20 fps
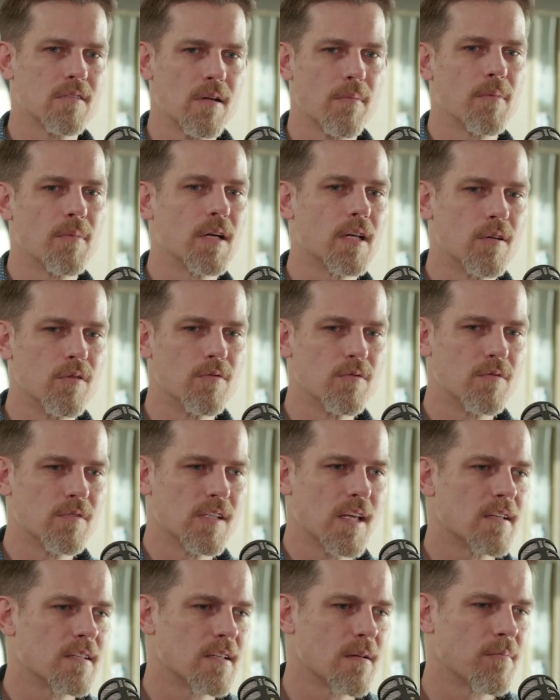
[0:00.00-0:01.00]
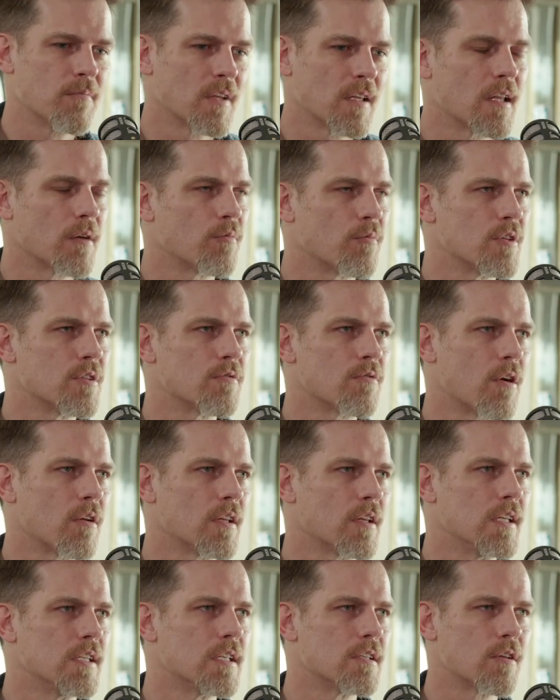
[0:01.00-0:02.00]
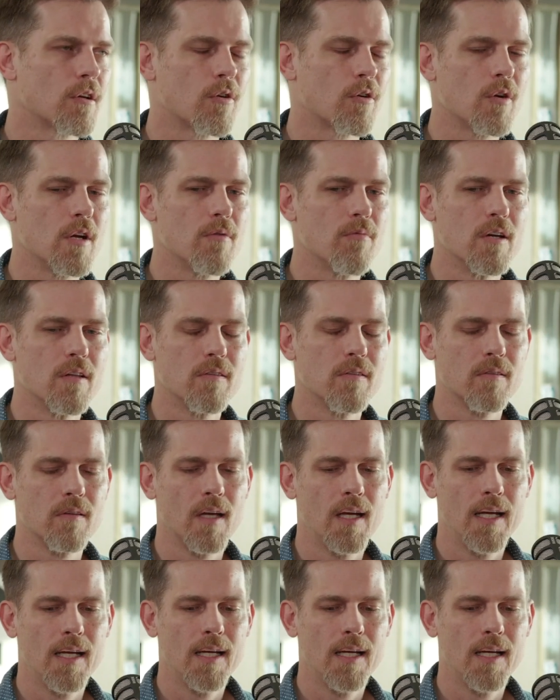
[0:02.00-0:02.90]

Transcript: somebody who says something that we strongly disagree with.